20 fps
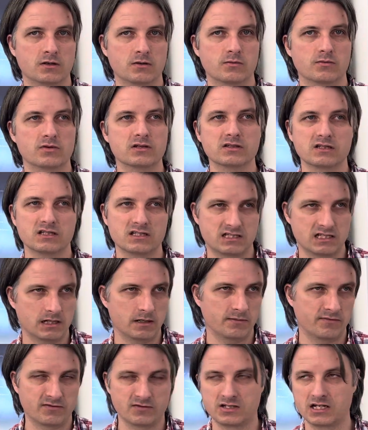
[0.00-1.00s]
really set
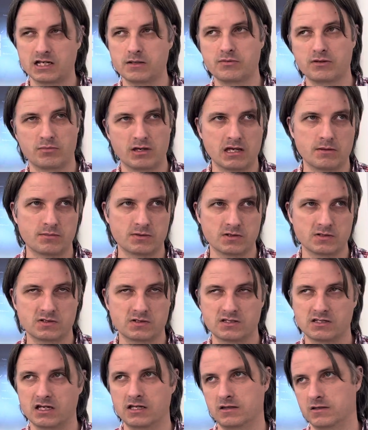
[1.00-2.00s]
up for typing
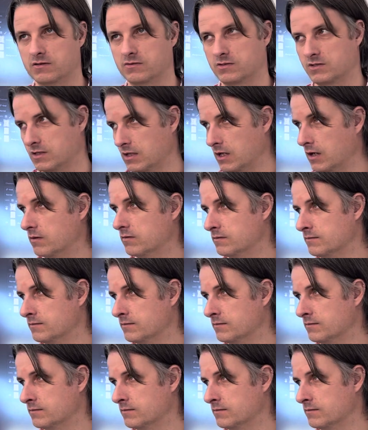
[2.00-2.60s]
papers and they're slow.